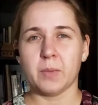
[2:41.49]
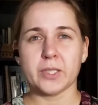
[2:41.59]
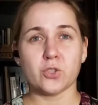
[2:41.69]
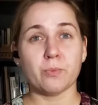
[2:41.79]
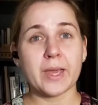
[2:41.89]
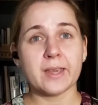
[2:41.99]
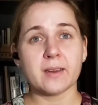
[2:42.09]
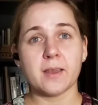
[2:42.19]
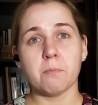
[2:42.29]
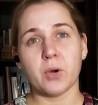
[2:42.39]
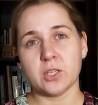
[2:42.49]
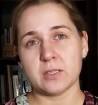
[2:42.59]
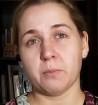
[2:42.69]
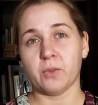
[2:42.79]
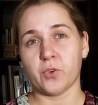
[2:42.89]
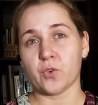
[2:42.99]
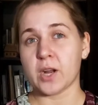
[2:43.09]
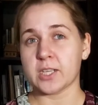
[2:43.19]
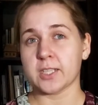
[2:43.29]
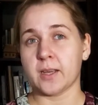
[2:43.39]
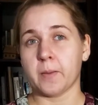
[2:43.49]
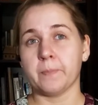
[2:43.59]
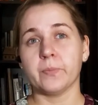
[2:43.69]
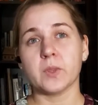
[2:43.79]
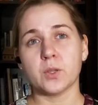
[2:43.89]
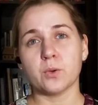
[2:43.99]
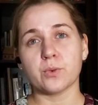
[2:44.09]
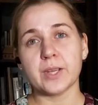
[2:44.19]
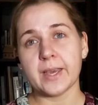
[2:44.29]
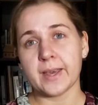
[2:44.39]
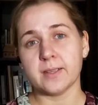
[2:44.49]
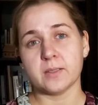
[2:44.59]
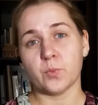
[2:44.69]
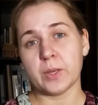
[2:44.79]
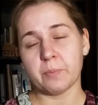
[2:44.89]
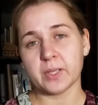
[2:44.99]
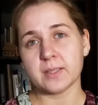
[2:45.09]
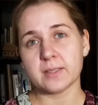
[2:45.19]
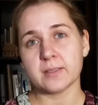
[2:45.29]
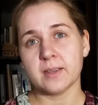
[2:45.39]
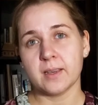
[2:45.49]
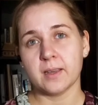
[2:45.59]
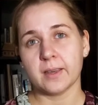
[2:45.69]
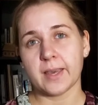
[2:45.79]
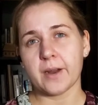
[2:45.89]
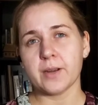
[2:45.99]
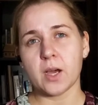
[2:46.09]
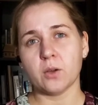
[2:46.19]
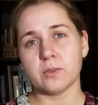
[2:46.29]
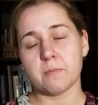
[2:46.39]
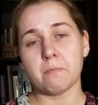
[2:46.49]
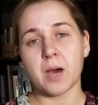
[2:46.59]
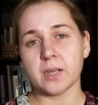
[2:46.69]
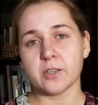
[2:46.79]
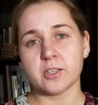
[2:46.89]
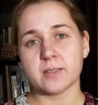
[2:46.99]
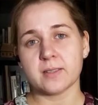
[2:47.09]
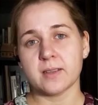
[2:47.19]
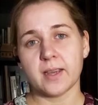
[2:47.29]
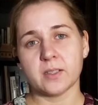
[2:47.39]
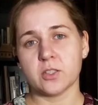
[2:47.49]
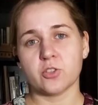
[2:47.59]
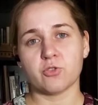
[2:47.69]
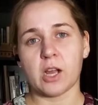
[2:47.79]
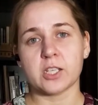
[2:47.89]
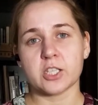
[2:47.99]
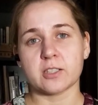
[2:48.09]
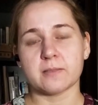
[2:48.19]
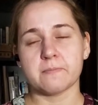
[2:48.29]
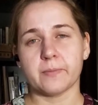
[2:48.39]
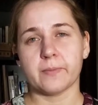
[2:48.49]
but to make it impossible for Russia to create weapons, carry out murders and destruction.